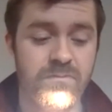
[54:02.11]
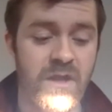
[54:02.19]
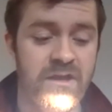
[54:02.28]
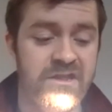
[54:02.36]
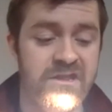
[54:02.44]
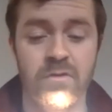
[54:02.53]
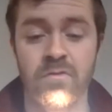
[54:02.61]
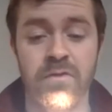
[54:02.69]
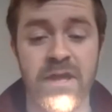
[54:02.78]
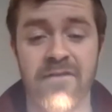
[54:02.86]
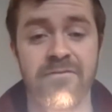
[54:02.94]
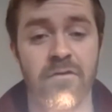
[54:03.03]
And so,
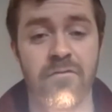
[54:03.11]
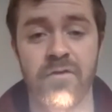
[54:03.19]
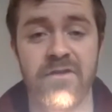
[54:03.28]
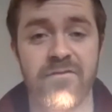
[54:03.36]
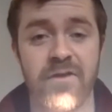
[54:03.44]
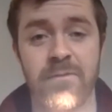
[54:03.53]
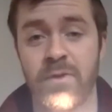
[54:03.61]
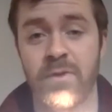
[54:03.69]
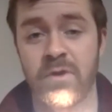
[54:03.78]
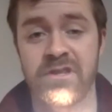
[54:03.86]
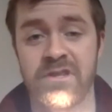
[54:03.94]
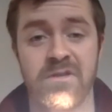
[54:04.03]
yeah, feel free if anybody
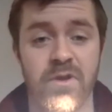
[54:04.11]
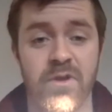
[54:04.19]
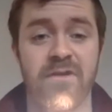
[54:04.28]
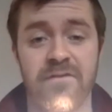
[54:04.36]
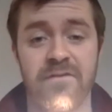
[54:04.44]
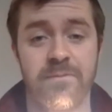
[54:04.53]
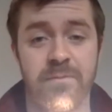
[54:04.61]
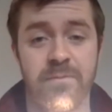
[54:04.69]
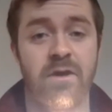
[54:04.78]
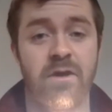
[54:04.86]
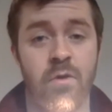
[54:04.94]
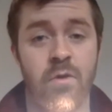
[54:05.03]
wants to book a
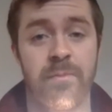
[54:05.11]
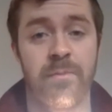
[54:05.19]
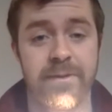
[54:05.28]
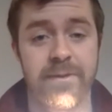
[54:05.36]
15-minute call with me.